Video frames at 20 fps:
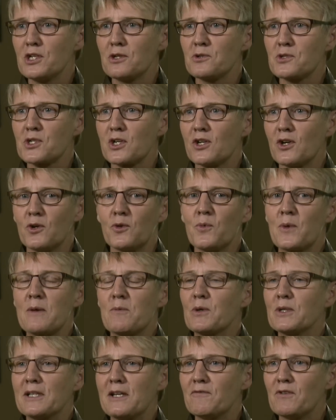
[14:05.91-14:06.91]
years ago, we
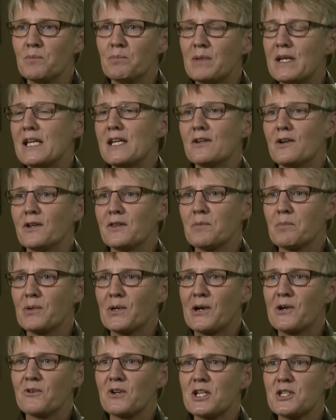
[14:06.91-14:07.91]
wouldn't even be on the
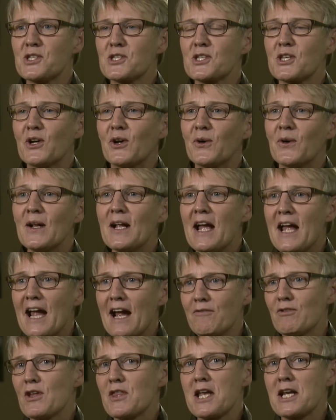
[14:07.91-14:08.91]
prairies. So
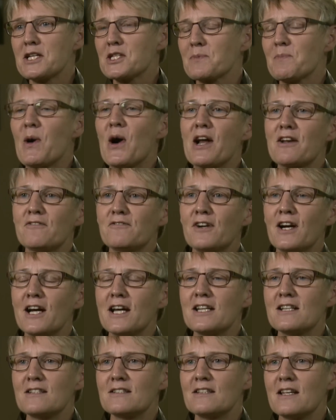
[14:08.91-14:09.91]
everything is
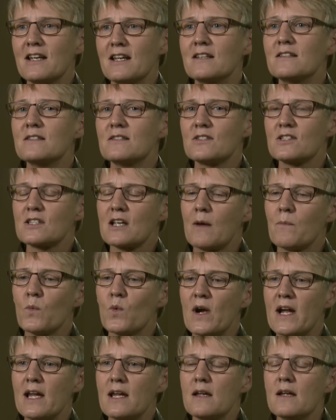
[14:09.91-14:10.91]
modified in some
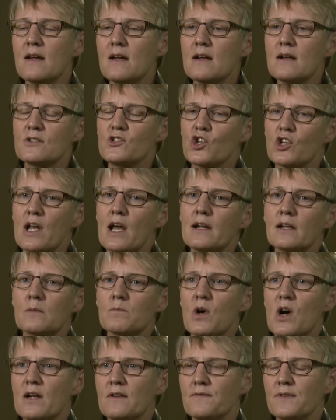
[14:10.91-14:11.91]
way. Genetic
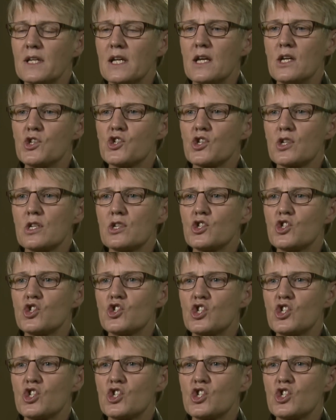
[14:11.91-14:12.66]
modification is